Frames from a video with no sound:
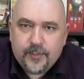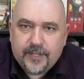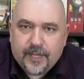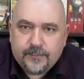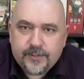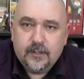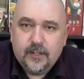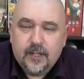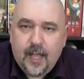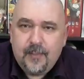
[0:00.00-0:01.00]
games.
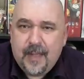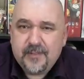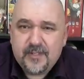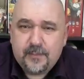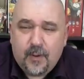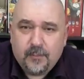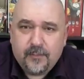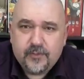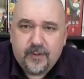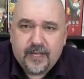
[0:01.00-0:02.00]
And perhaps there's a problem with
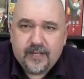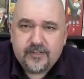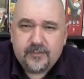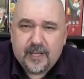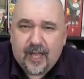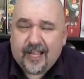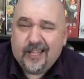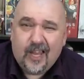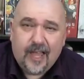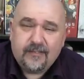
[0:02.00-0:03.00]
treating history like a
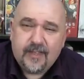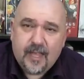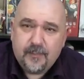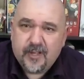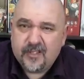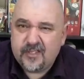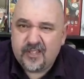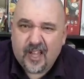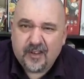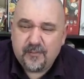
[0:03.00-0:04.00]
light theme. You can just
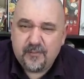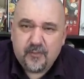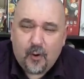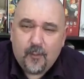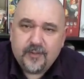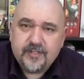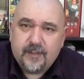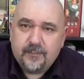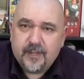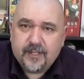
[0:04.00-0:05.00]
kind of throw on
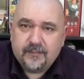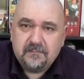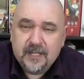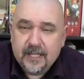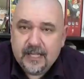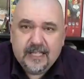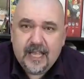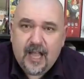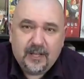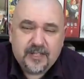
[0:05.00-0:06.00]
something and,
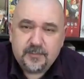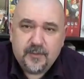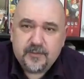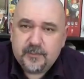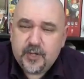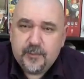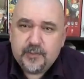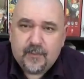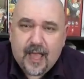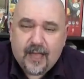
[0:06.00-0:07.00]
yeah, let's move some cubes
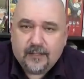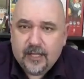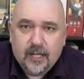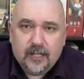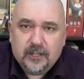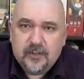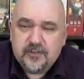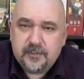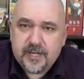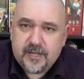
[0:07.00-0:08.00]
around, learn
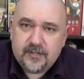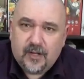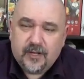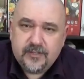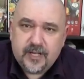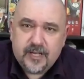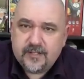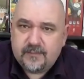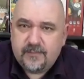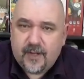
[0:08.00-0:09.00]
some technologies,
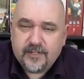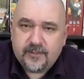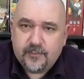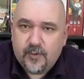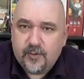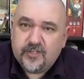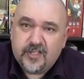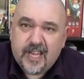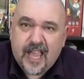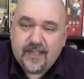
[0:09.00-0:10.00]
and fight some wars, and
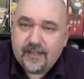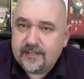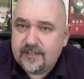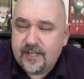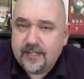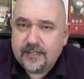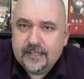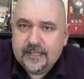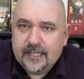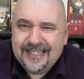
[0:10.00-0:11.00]
yay, that's done.
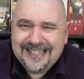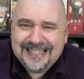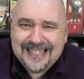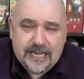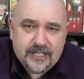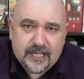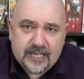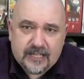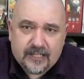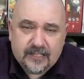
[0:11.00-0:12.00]
It doesn't teach
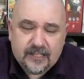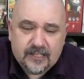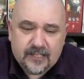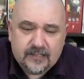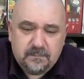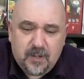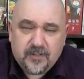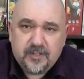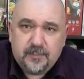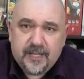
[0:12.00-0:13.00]
anything. It
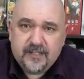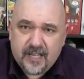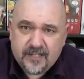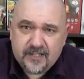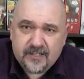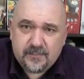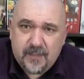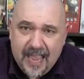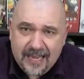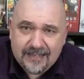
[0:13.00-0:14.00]
possibly teaches
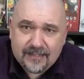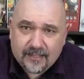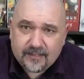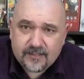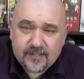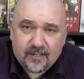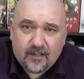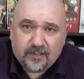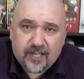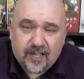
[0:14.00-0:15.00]
bad things
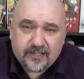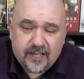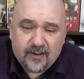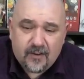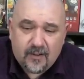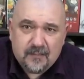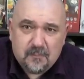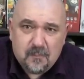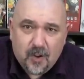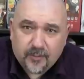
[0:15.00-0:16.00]
along the idea of
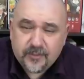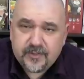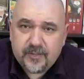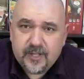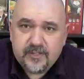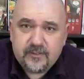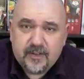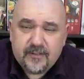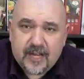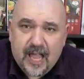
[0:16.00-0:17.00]
models of
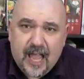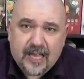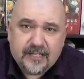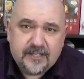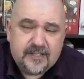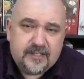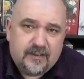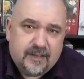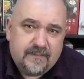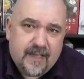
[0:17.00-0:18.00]
history that aren't
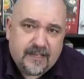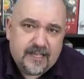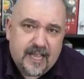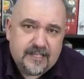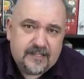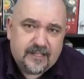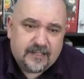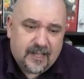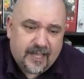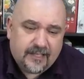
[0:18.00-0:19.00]
necessarily fantastic,
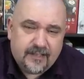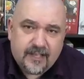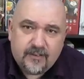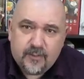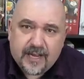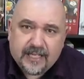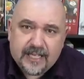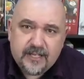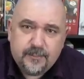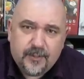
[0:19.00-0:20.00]
like the great
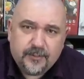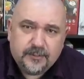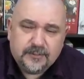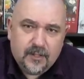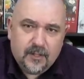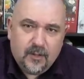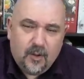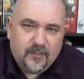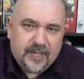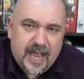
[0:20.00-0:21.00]
leader model,
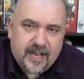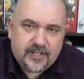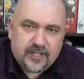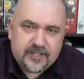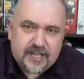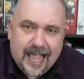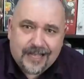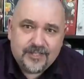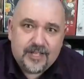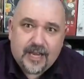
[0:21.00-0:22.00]
or the nationalist our
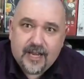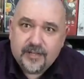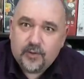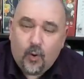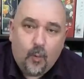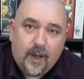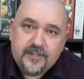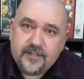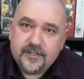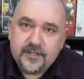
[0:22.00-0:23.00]
state has
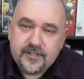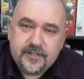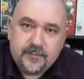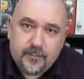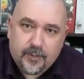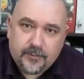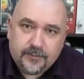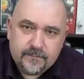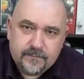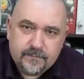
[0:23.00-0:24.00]
always existed model.
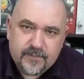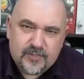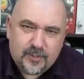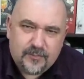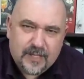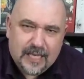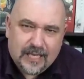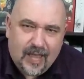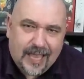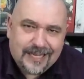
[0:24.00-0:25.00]
The sort of
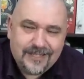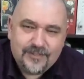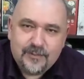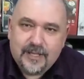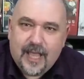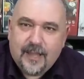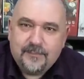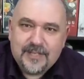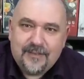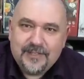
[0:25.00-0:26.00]
light history
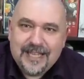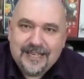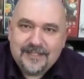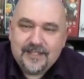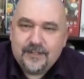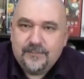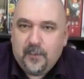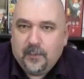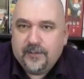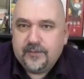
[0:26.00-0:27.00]
games have a tendency to
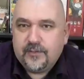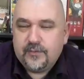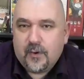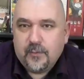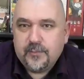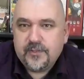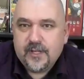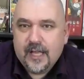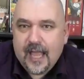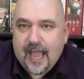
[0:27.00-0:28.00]
fall into tropes
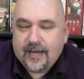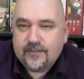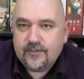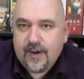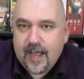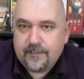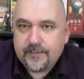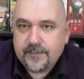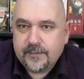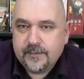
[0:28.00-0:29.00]
and
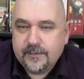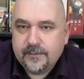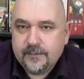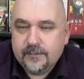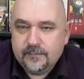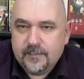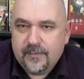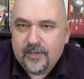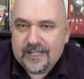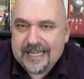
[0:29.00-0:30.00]
traps. But if
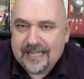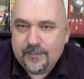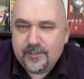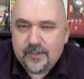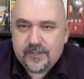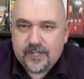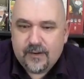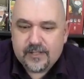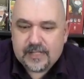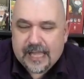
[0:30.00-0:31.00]
you're not taking them too
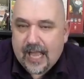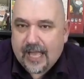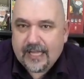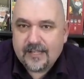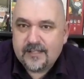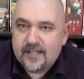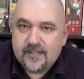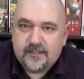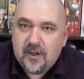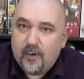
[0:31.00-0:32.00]
seriously, I guess
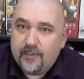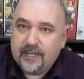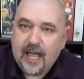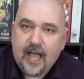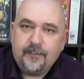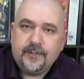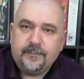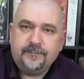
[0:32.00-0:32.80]
there's no real harm in them.